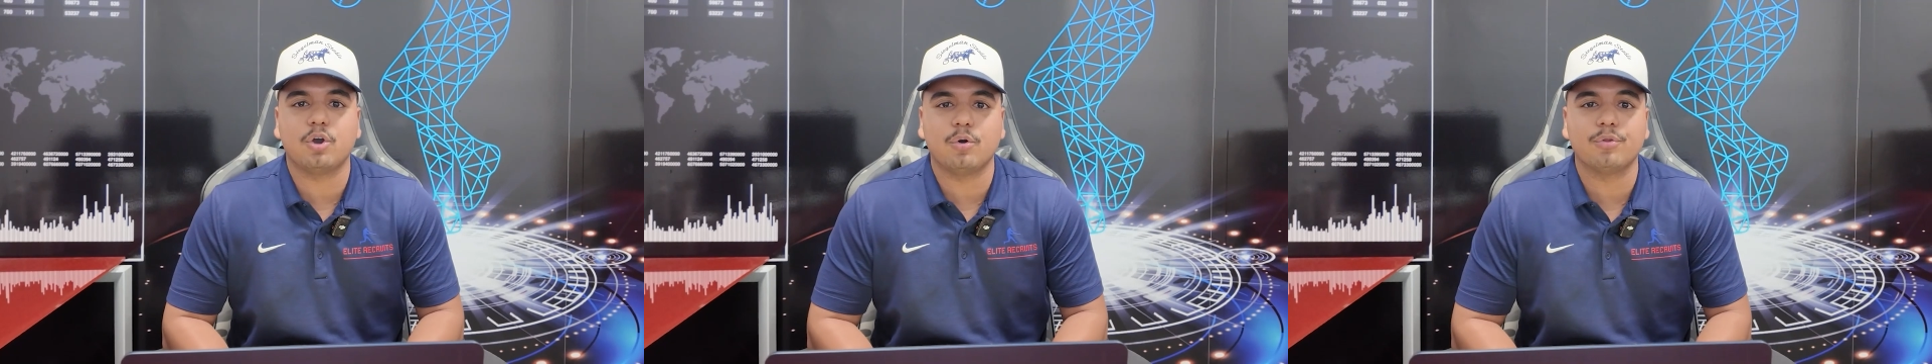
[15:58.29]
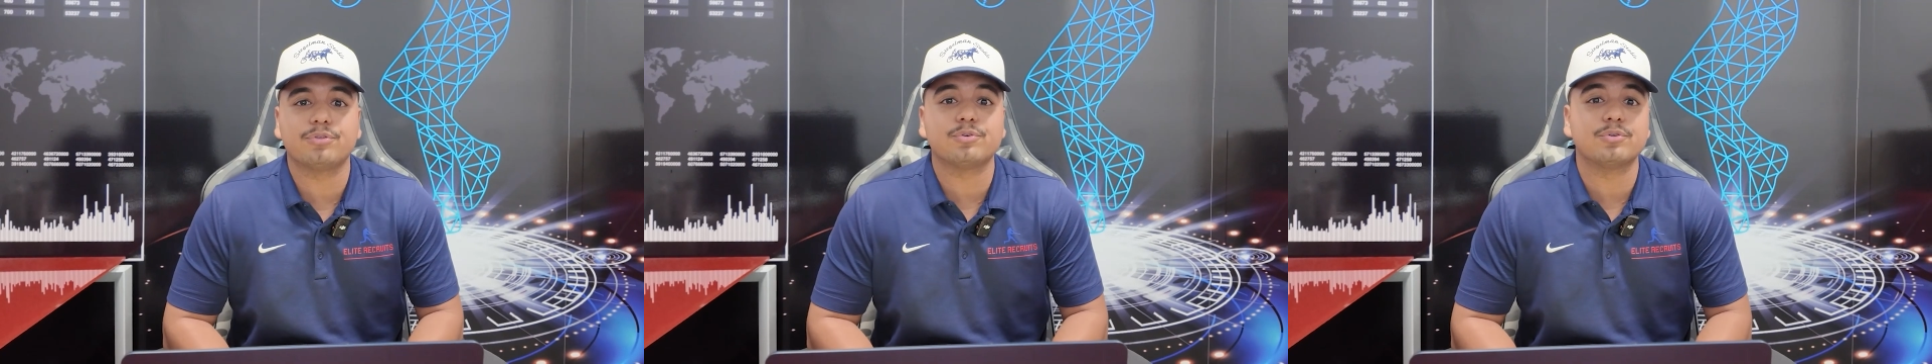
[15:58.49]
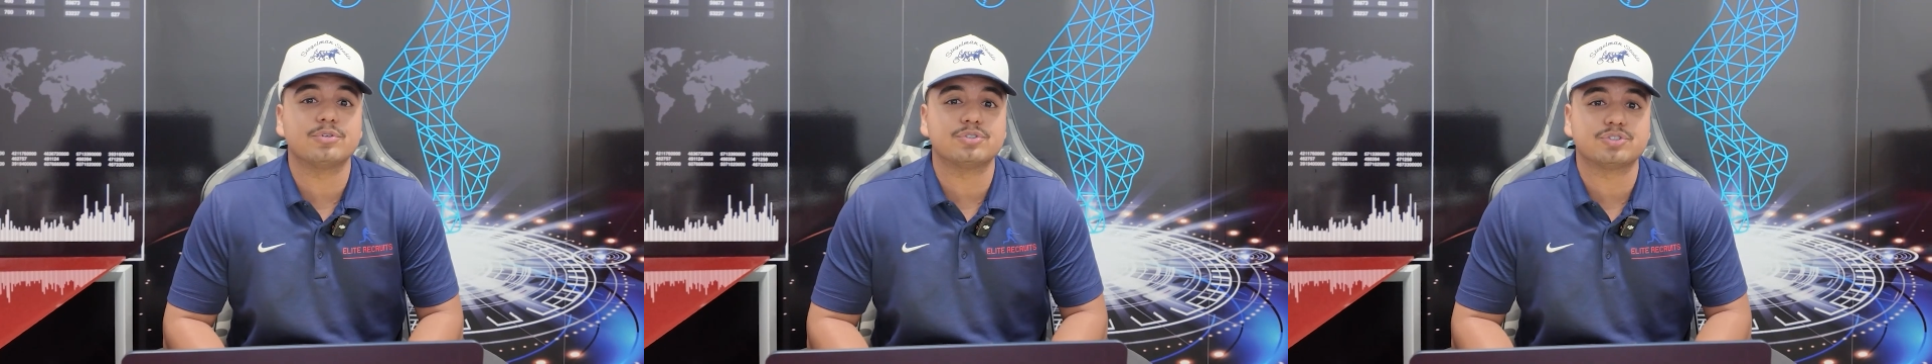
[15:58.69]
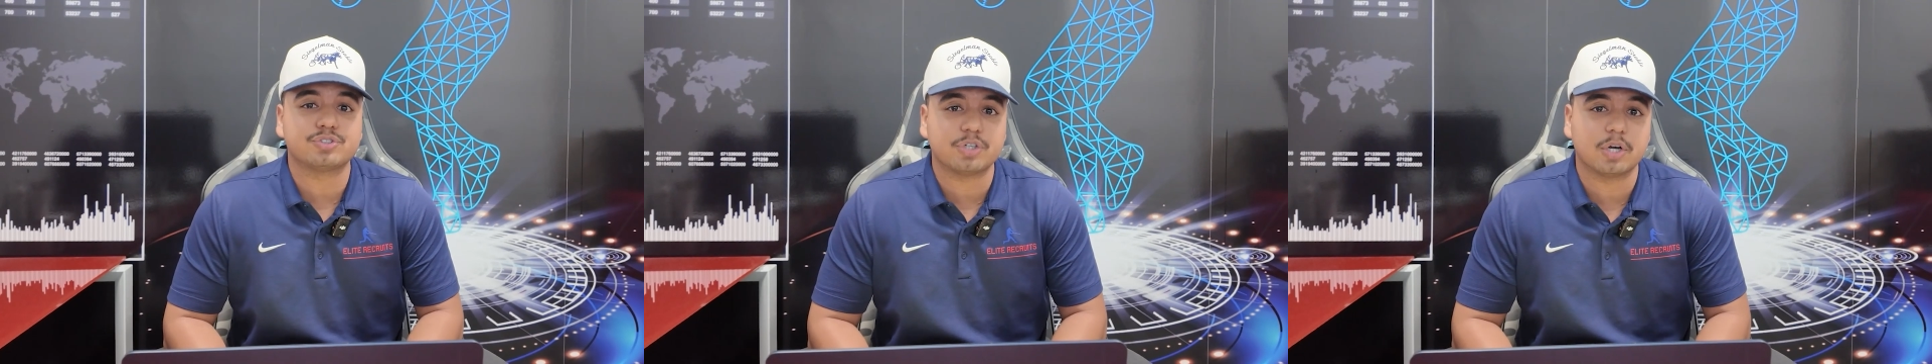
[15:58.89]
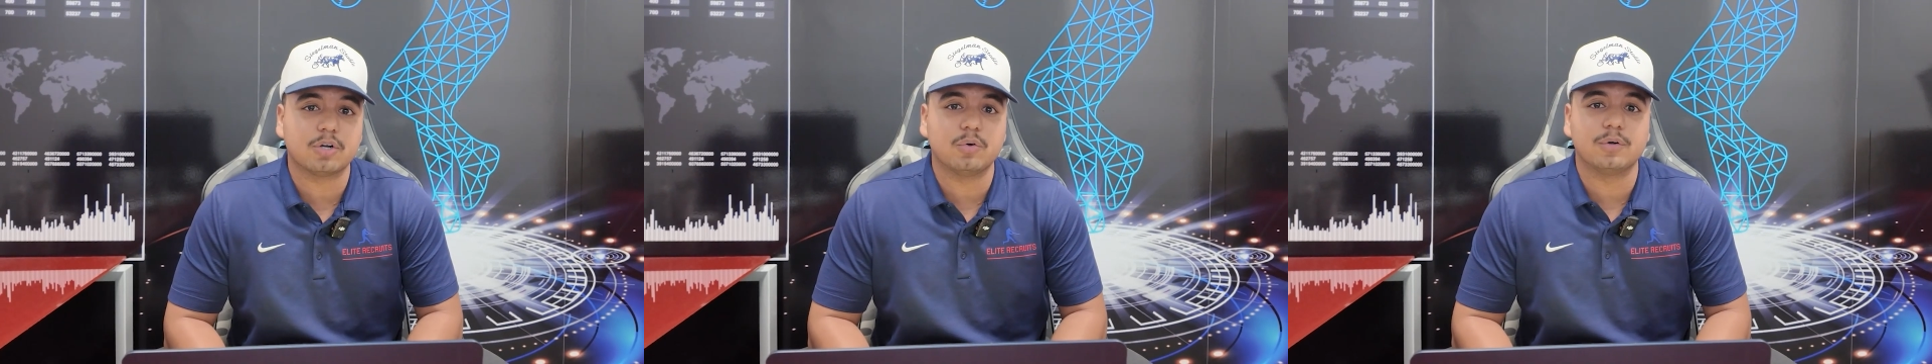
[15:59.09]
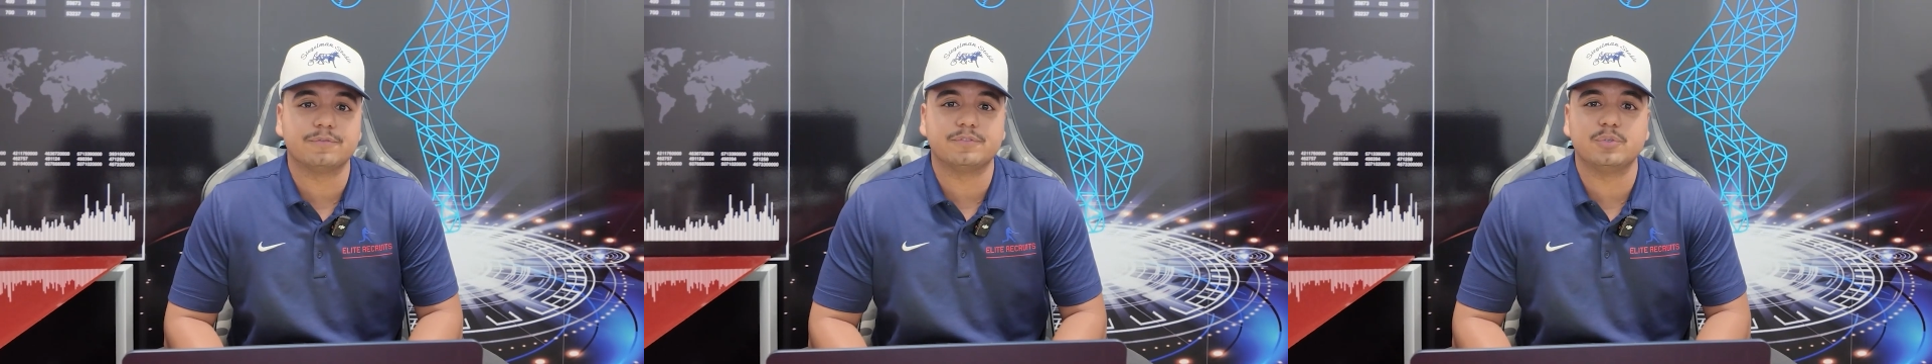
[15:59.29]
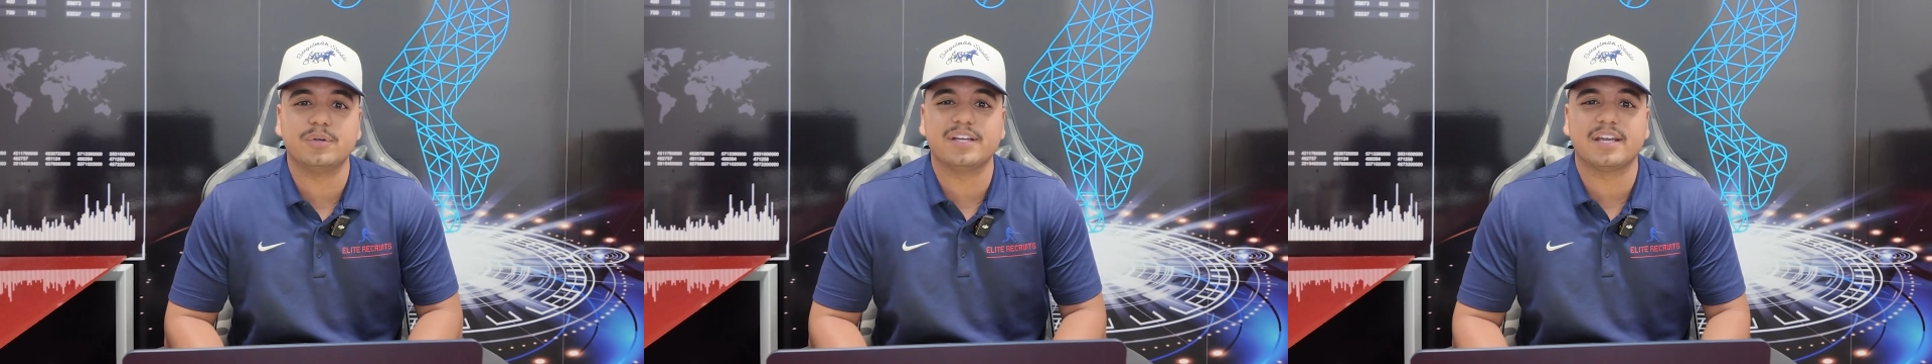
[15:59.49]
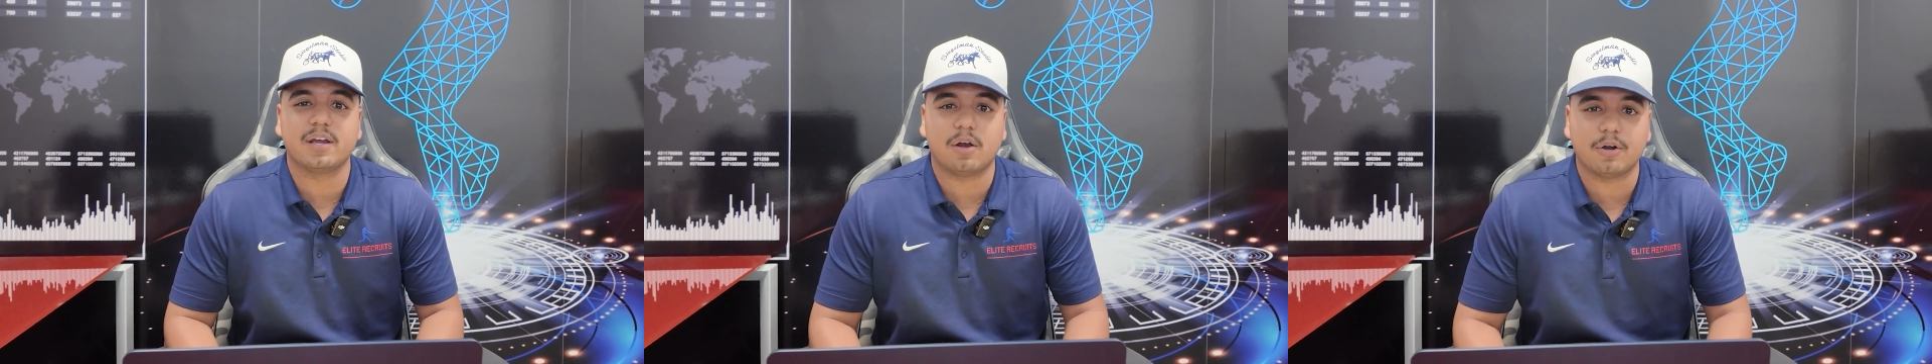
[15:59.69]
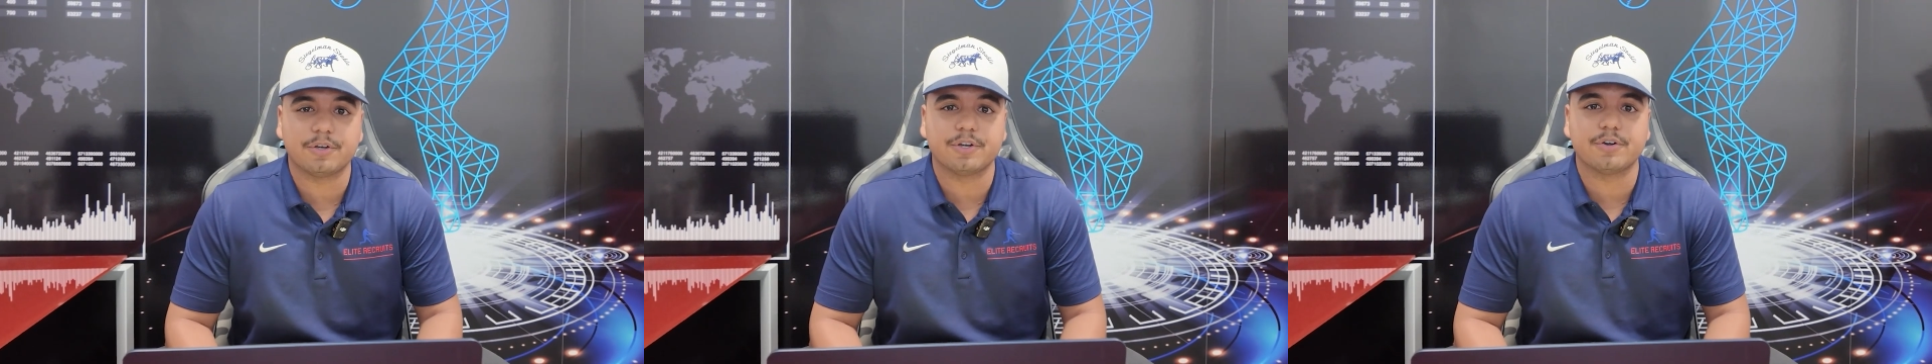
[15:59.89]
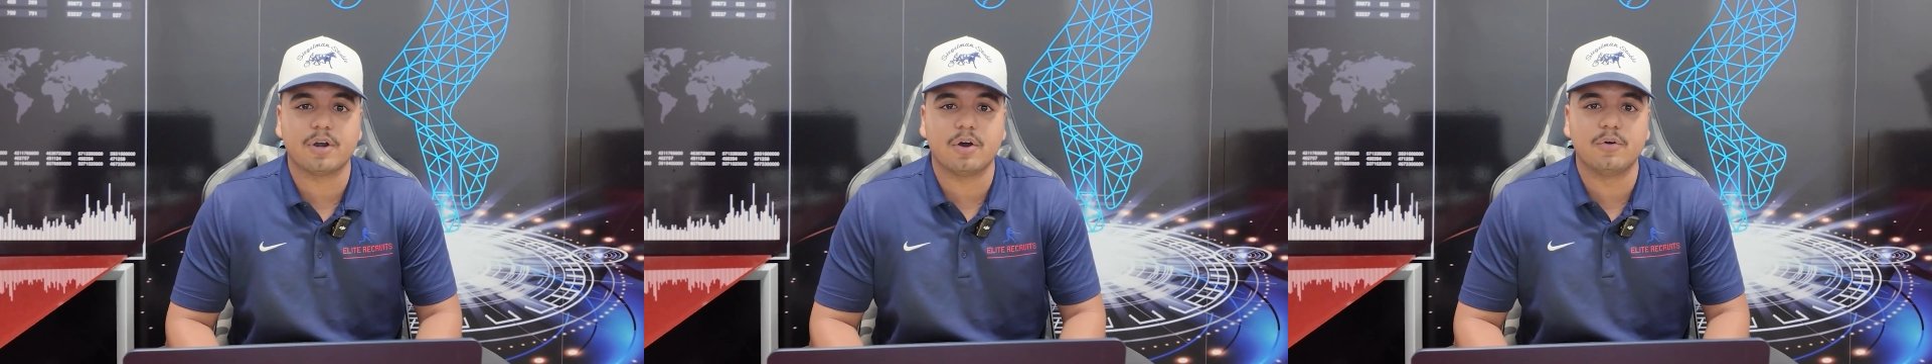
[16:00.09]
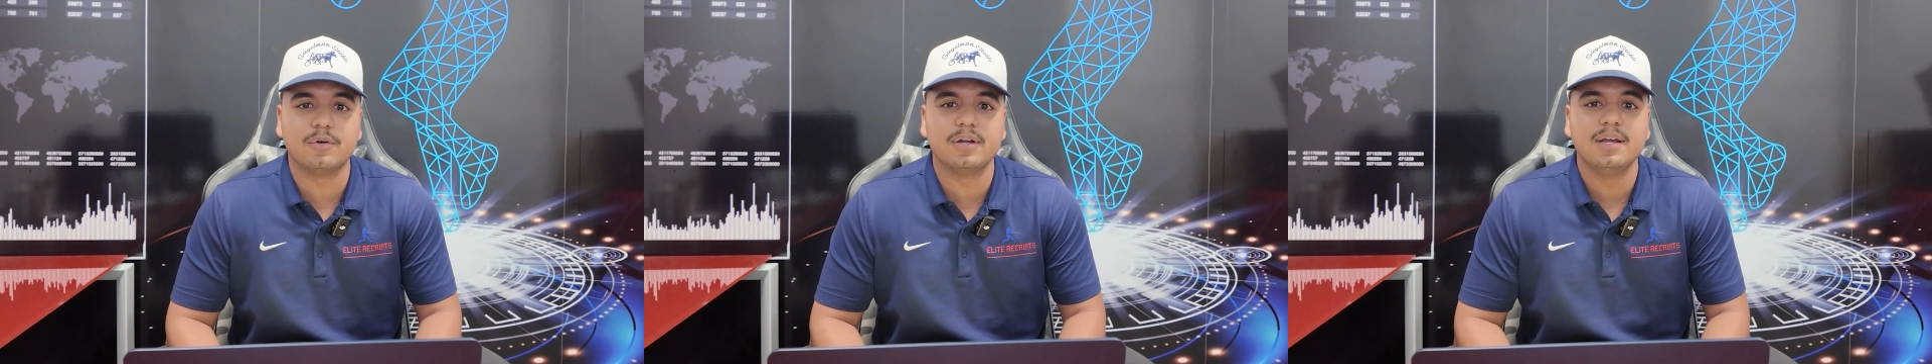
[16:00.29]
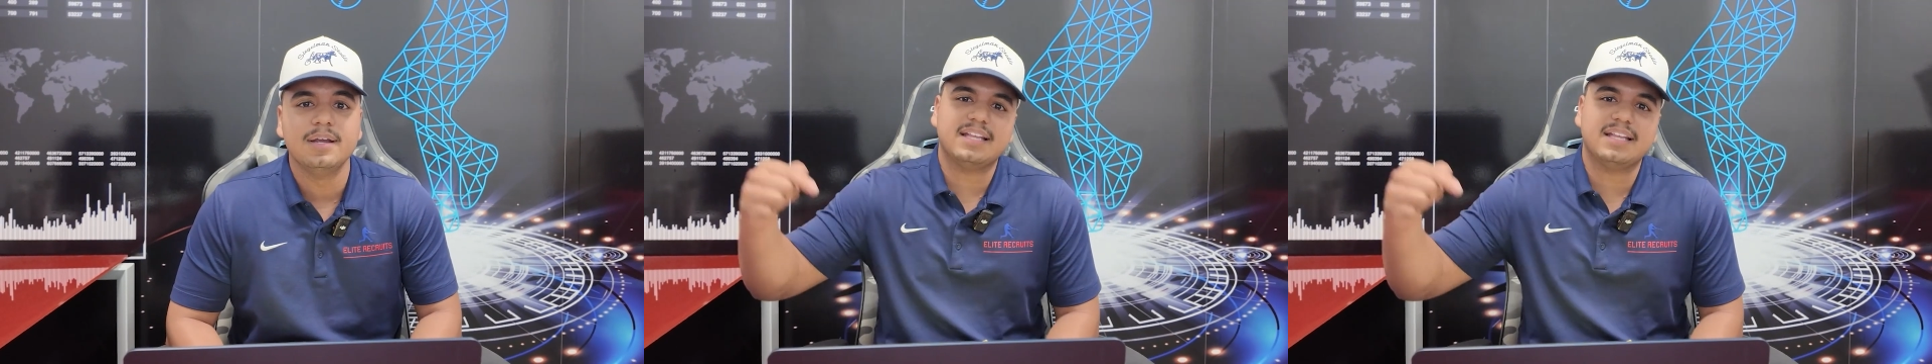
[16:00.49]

go through the struggle of doing it on your own.